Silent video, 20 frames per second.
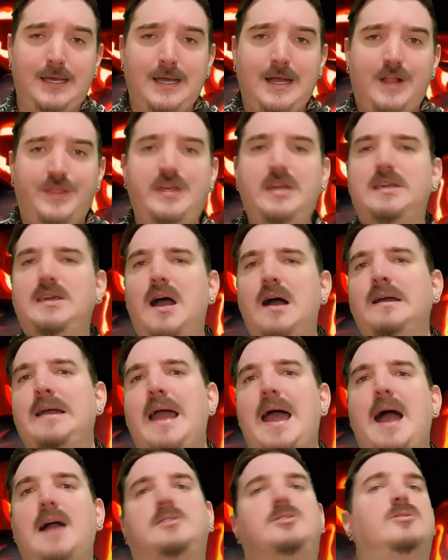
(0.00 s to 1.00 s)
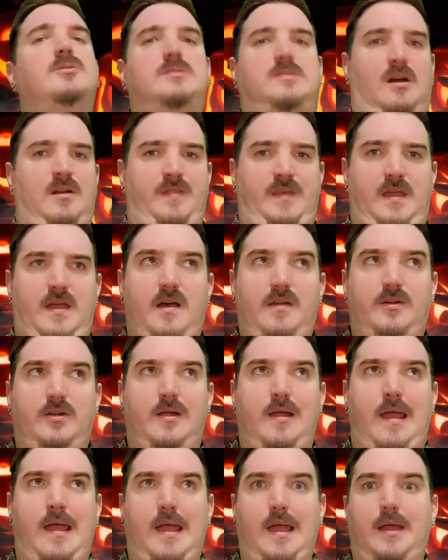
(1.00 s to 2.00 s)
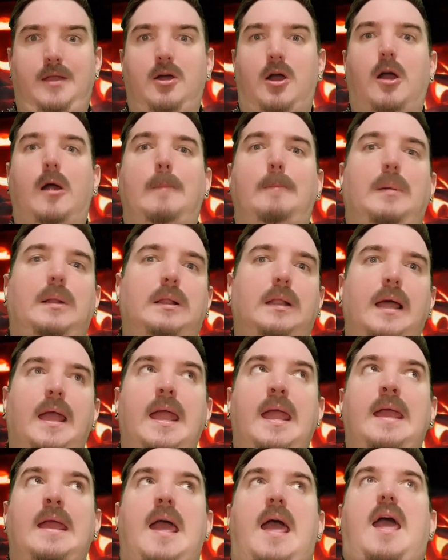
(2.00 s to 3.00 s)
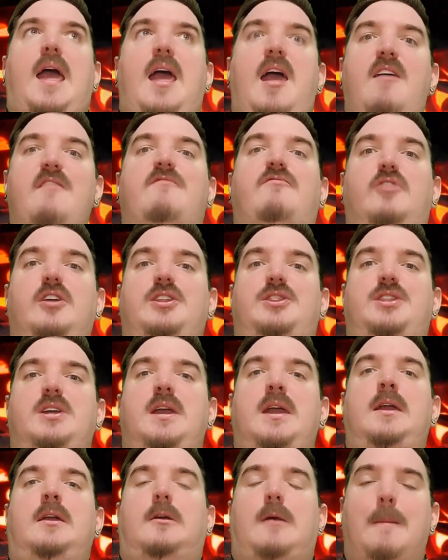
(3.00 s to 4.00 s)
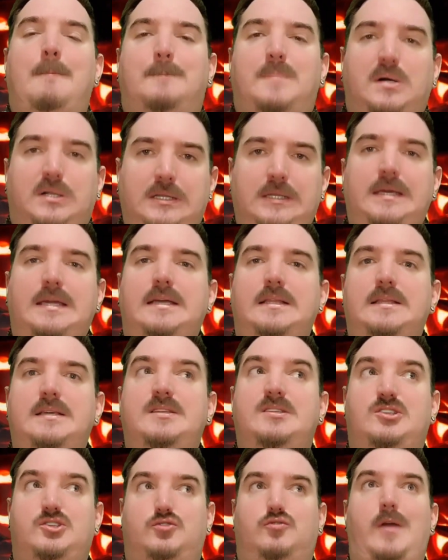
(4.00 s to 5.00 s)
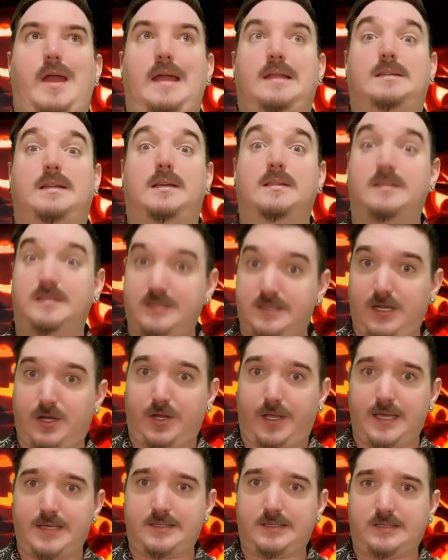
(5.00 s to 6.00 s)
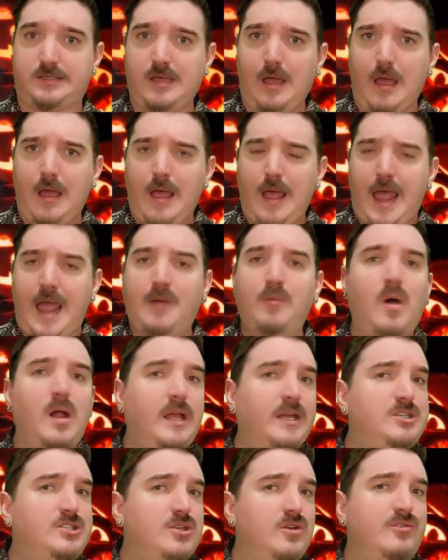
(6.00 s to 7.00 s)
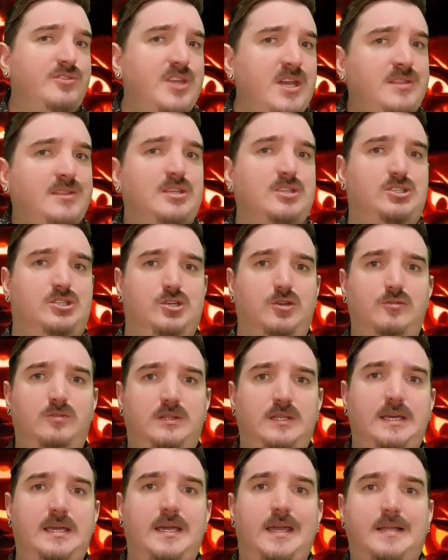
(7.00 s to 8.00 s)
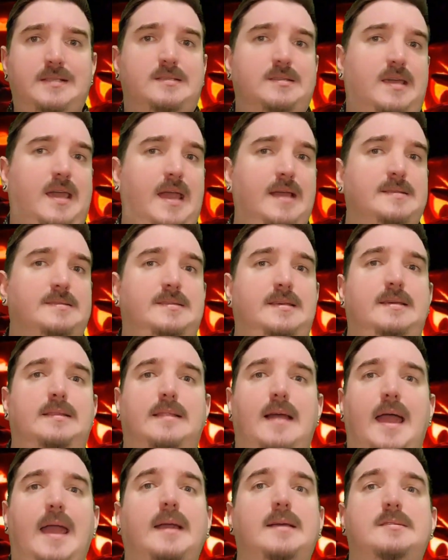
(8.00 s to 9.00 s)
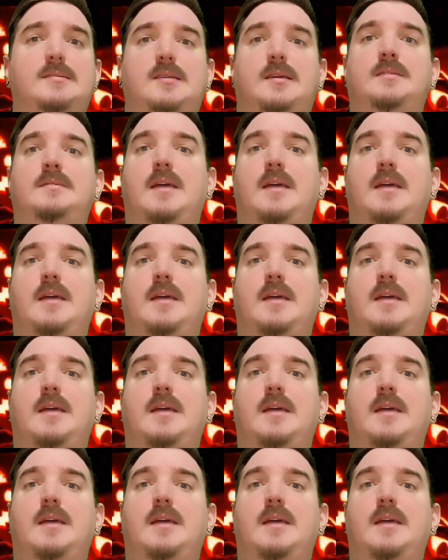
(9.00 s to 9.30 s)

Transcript: The young actors, on the other hand, are playing everything completely straight and serious. And while I do think the two leads, Casey Likes and